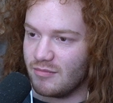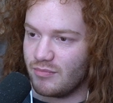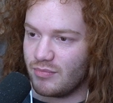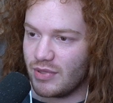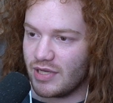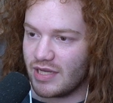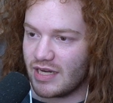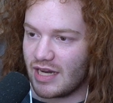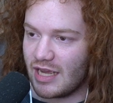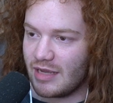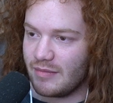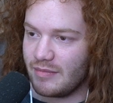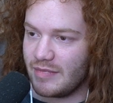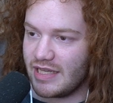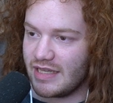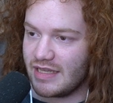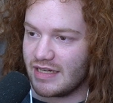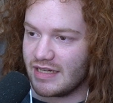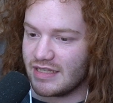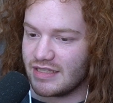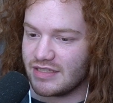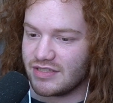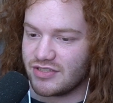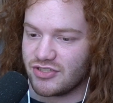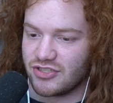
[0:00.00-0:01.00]
but I mean,
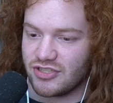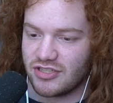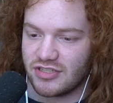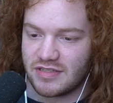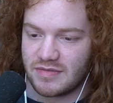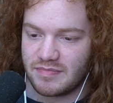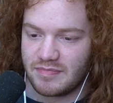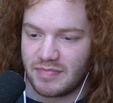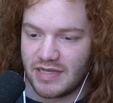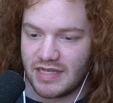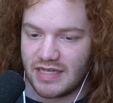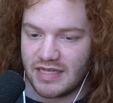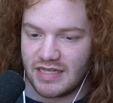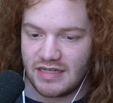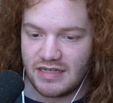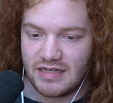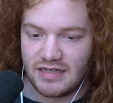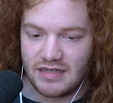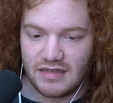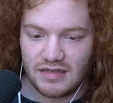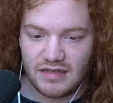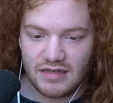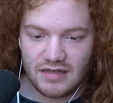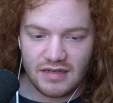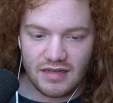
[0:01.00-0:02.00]
it's just
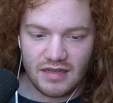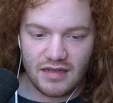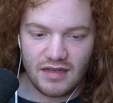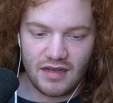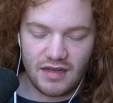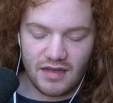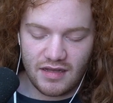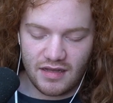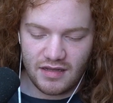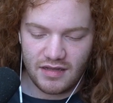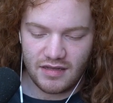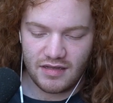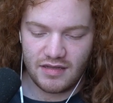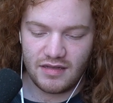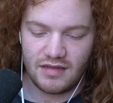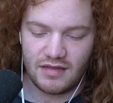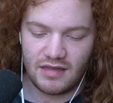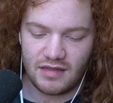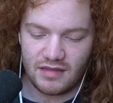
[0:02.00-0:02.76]
been, uh,